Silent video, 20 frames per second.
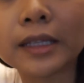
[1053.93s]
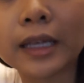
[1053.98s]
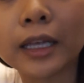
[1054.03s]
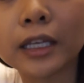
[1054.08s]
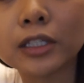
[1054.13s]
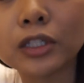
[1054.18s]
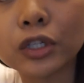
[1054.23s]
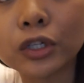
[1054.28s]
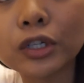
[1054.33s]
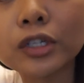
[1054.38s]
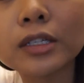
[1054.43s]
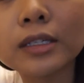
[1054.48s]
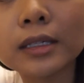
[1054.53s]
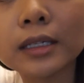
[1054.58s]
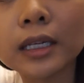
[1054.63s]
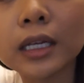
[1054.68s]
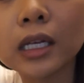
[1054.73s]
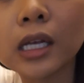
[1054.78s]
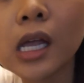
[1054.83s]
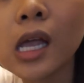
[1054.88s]
Like
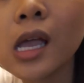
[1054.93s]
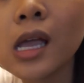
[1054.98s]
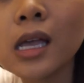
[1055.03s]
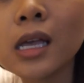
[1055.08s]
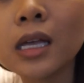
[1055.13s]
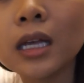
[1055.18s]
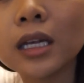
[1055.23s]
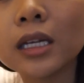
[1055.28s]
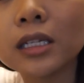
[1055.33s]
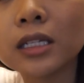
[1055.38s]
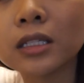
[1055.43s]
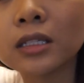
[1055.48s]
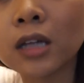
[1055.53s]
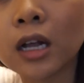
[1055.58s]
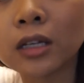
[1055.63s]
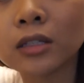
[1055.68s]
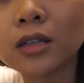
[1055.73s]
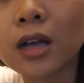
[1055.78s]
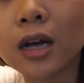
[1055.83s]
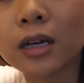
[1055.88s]
seriously, it is
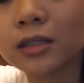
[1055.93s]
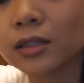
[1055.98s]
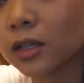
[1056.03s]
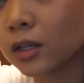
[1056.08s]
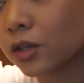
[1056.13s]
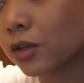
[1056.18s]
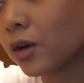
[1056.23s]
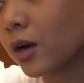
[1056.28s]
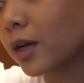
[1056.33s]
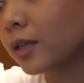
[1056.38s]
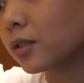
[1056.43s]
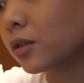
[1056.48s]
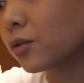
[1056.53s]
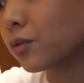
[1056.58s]
non-toxic, you guys.